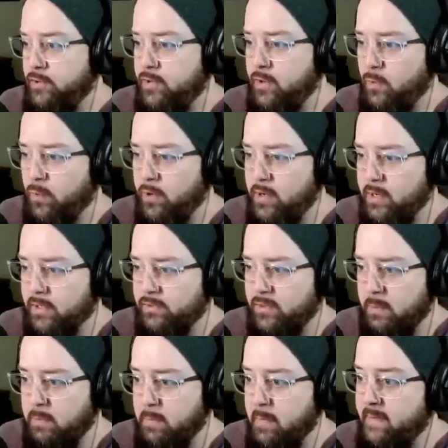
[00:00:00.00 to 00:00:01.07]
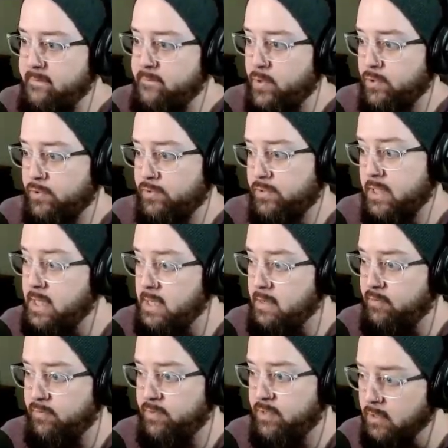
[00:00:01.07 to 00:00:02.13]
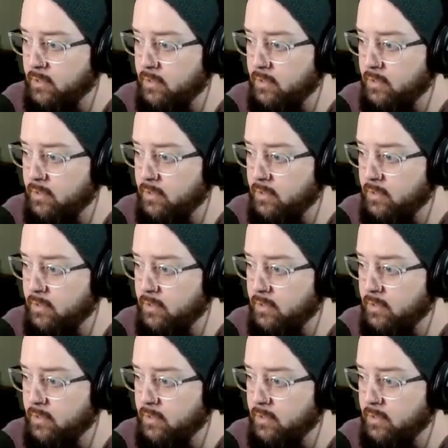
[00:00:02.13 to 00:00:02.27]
that wouldn't accept my first gift.